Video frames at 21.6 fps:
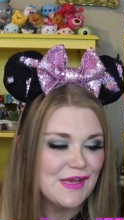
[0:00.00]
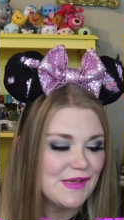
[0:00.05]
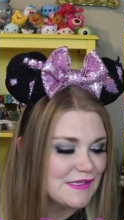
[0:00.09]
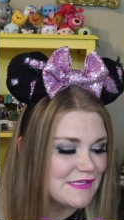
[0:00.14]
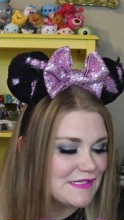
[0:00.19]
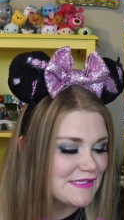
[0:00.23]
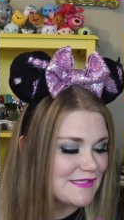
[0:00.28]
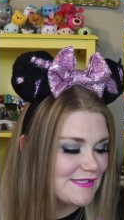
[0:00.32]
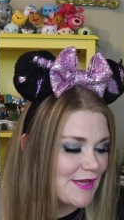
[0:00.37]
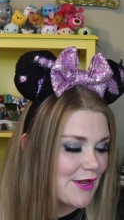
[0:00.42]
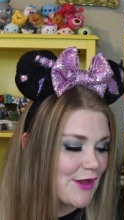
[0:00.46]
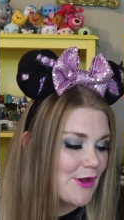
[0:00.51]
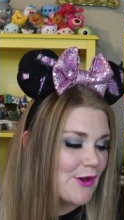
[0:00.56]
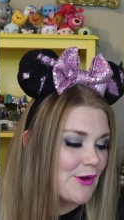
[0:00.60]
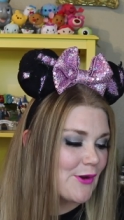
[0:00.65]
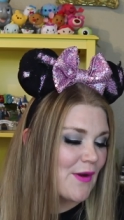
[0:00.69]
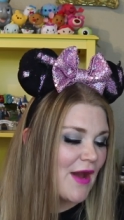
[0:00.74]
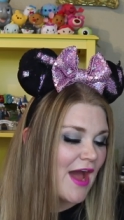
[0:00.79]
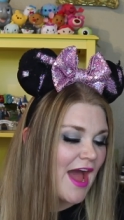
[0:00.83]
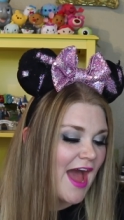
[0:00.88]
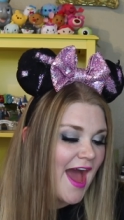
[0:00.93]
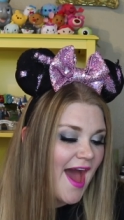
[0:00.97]

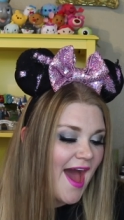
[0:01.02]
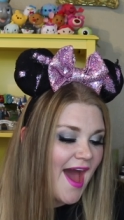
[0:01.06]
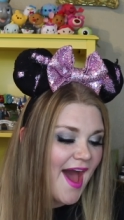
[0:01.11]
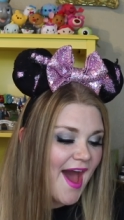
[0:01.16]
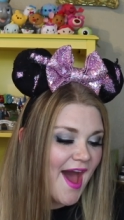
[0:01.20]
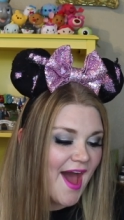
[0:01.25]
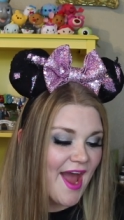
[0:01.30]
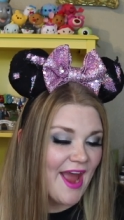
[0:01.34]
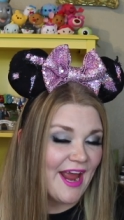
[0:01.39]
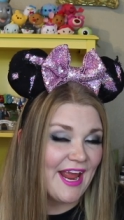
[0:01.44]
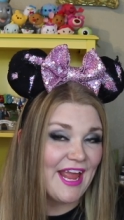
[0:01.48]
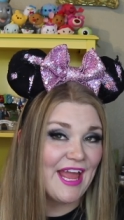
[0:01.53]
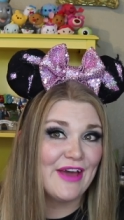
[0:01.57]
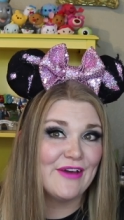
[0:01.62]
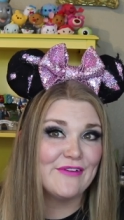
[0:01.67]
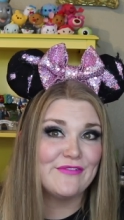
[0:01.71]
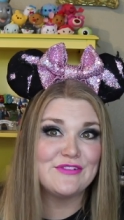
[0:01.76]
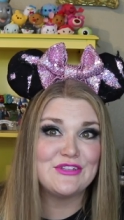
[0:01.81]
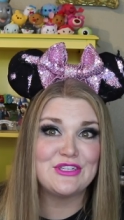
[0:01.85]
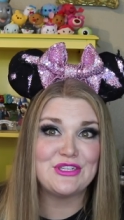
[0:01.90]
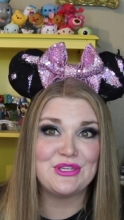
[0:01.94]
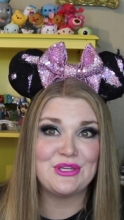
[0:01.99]
So I
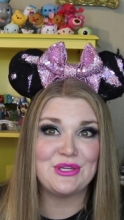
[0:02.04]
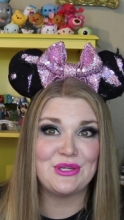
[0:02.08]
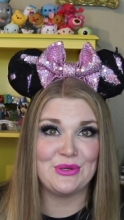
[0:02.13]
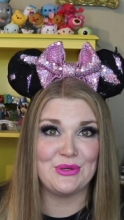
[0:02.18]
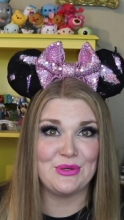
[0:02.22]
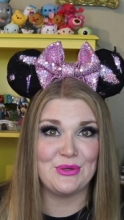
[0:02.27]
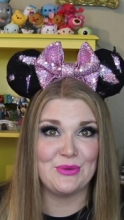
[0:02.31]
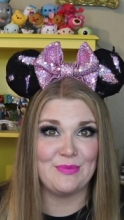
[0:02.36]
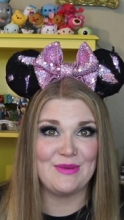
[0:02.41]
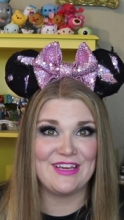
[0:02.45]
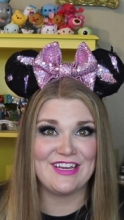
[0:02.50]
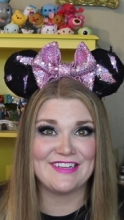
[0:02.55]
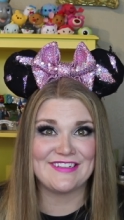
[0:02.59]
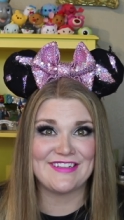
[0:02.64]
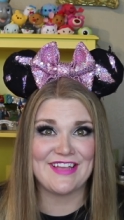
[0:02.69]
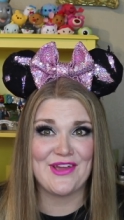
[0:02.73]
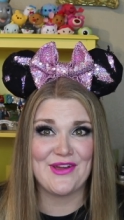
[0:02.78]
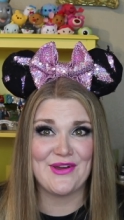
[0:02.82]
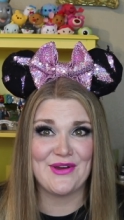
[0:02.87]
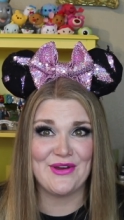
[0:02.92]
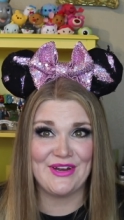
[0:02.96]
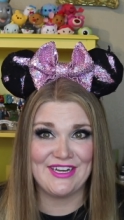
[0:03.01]
have two because
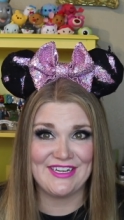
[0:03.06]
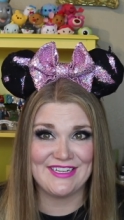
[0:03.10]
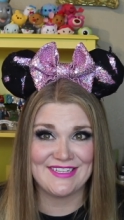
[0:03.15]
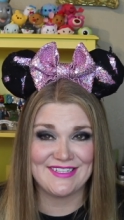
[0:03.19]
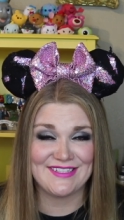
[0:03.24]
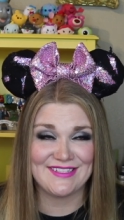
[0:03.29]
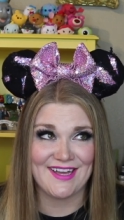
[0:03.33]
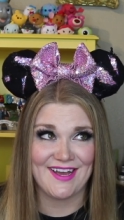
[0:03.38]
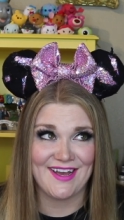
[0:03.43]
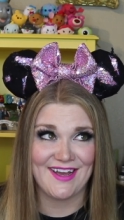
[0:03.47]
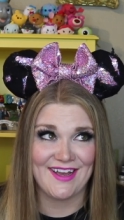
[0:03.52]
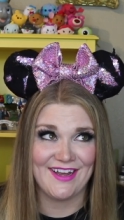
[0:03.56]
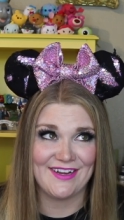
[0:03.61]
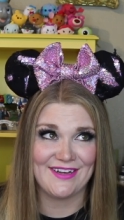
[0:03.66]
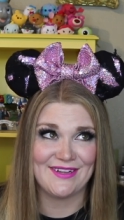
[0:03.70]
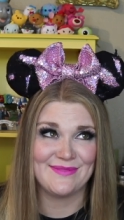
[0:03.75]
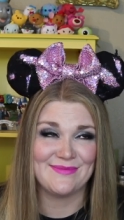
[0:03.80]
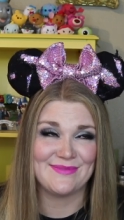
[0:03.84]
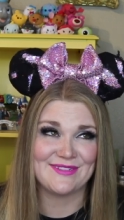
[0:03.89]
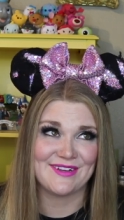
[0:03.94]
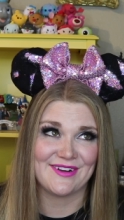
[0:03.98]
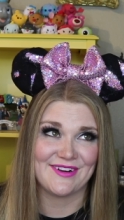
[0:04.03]
I couldn't decide,
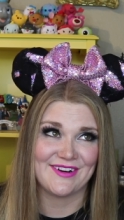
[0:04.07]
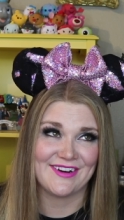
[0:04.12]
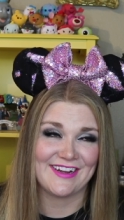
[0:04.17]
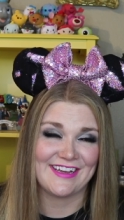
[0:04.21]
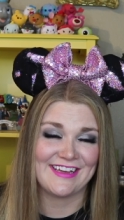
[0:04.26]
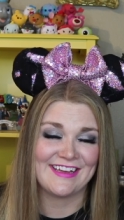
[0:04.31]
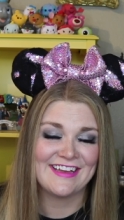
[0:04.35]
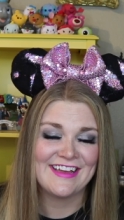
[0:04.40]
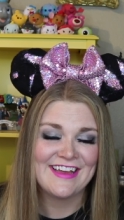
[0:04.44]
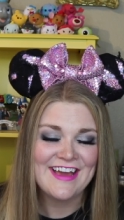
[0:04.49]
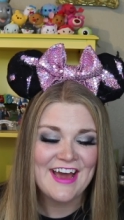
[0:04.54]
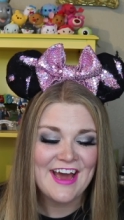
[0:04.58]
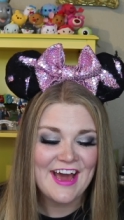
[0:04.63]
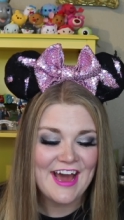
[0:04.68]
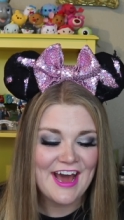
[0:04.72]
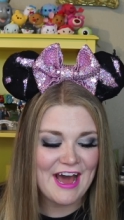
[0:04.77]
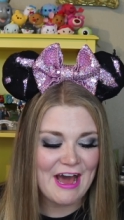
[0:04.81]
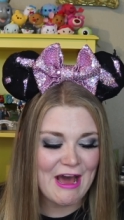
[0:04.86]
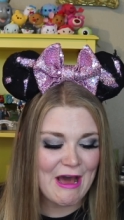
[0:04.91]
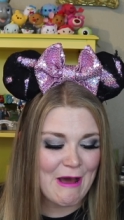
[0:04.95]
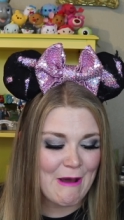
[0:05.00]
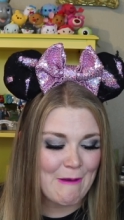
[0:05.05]
sorry.
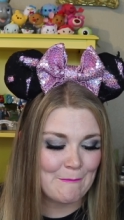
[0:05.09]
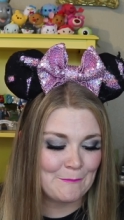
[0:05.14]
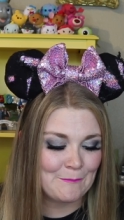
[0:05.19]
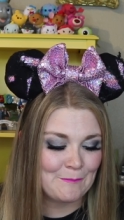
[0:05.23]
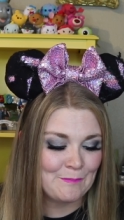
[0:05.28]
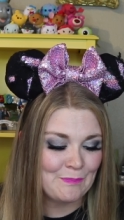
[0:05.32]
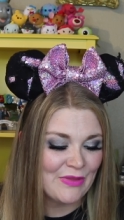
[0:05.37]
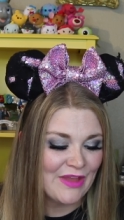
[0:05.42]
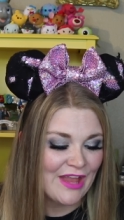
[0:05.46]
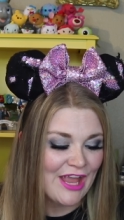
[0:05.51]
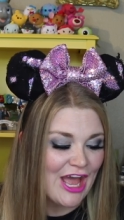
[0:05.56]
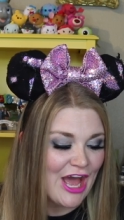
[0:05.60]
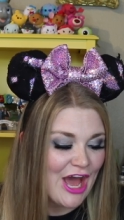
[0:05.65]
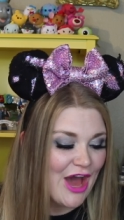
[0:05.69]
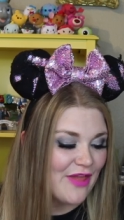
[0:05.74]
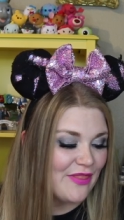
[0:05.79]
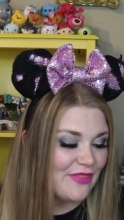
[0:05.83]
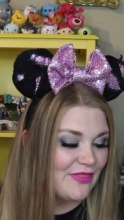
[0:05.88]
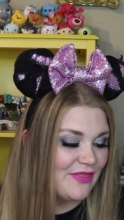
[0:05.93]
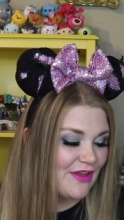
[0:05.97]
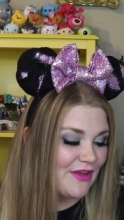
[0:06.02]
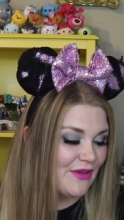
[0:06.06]

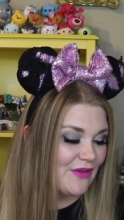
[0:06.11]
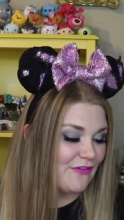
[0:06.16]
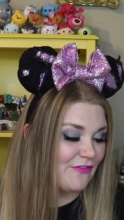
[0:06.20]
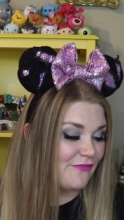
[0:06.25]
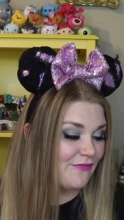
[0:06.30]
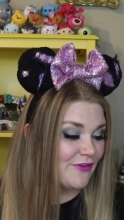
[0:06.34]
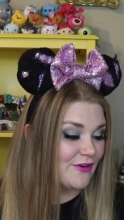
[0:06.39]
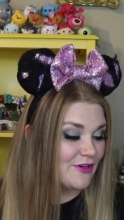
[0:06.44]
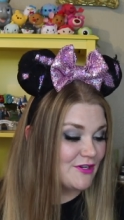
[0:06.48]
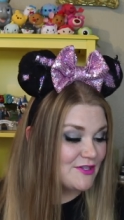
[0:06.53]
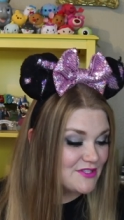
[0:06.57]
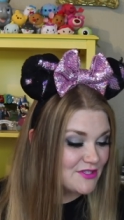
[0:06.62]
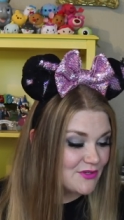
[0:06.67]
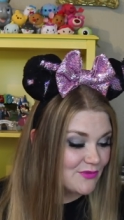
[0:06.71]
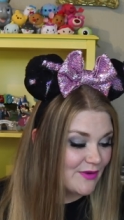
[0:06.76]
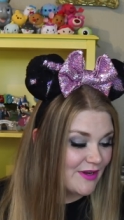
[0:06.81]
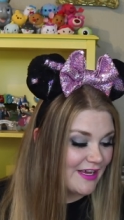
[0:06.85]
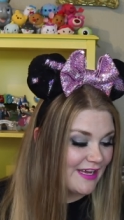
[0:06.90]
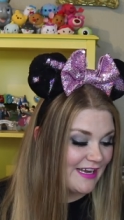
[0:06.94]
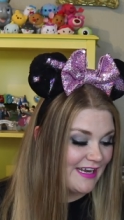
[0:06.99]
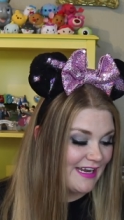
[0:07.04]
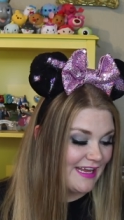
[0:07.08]
The first
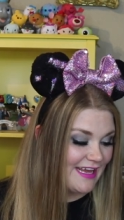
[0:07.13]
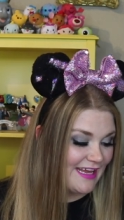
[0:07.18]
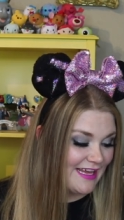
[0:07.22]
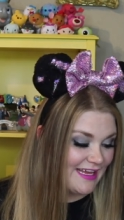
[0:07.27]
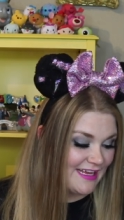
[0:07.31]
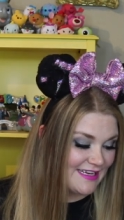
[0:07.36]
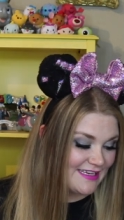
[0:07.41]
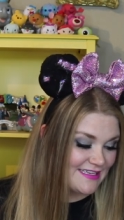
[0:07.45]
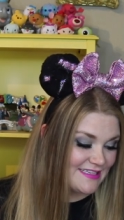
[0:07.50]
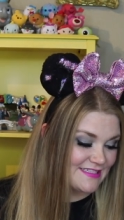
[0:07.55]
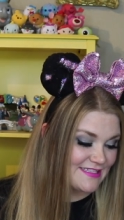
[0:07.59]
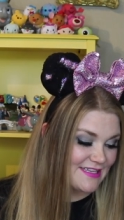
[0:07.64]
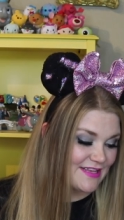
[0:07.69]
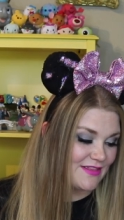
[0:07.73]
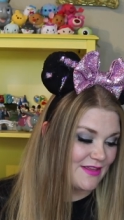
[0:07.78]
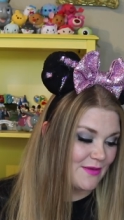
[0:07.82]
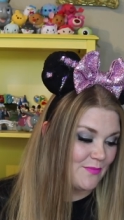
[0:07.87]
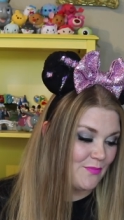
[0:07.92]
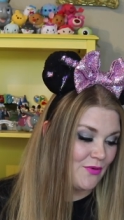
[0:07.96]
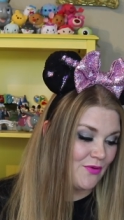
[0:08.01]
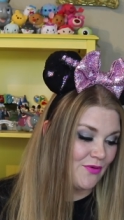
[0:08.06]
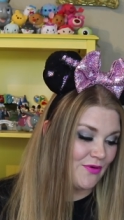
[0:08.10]
one is
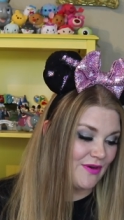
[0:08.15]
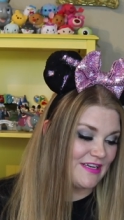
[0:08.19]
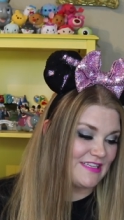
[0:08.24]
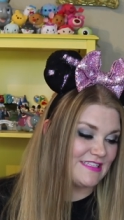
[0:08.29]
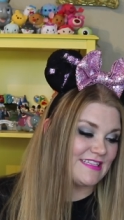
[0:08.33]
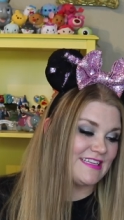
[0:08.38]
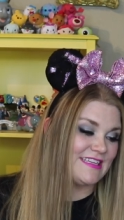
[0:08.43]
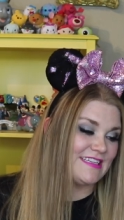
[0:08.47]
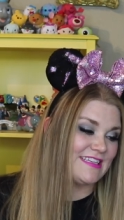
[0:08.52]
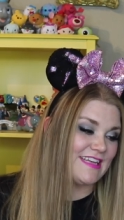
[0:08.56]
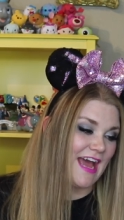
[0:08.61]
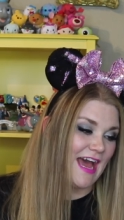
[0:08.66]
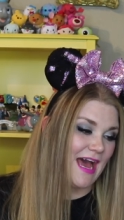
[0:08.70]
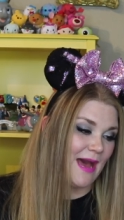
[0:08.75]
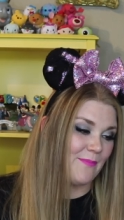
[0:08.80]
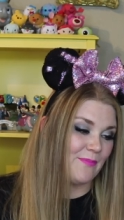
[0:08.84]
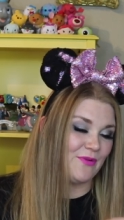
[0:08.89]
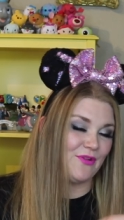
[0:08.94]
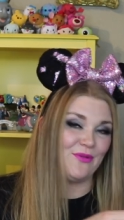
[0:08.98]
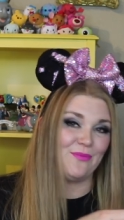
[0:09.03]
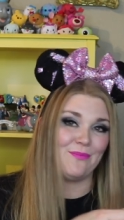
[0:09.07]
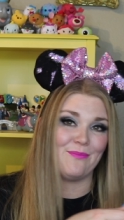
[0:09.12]
the poisoned
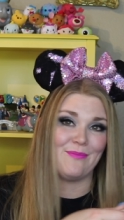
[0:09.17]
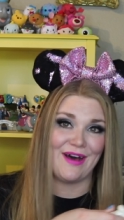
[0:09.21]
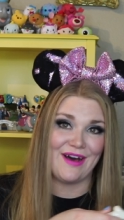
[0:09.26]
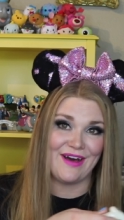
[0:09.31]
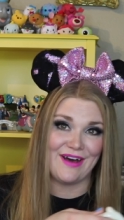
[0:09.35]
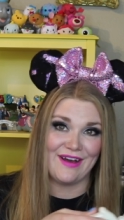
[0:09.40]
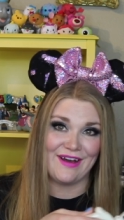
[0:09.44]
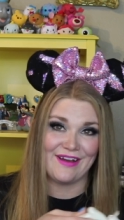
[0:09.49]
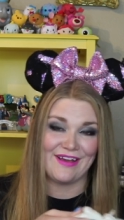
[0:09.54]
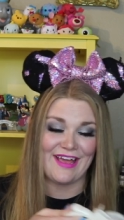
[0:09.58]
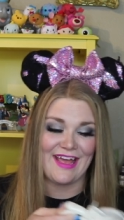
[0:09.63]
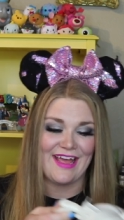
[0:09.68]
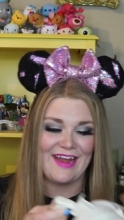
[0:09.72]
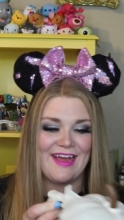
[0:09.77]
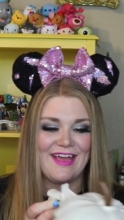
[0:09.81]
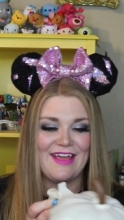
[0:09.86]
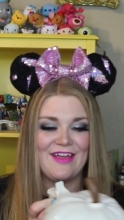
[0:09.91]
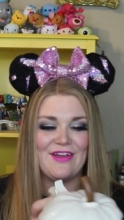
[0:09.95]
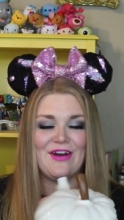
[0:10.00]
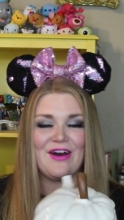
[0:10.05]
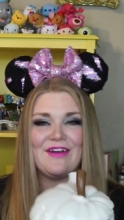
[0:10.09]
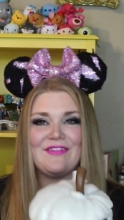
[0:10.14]
apple mug, and
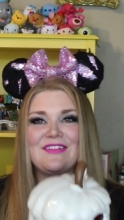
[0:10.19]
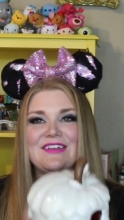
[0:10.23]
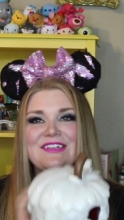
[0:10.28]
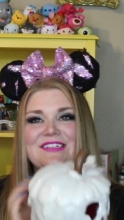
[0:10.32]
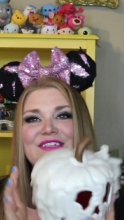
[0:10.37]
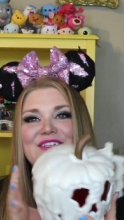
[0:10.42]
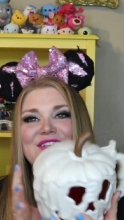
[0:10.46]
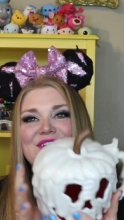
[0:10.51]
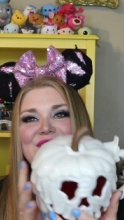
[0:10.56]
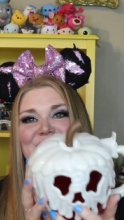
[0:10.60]
I got this in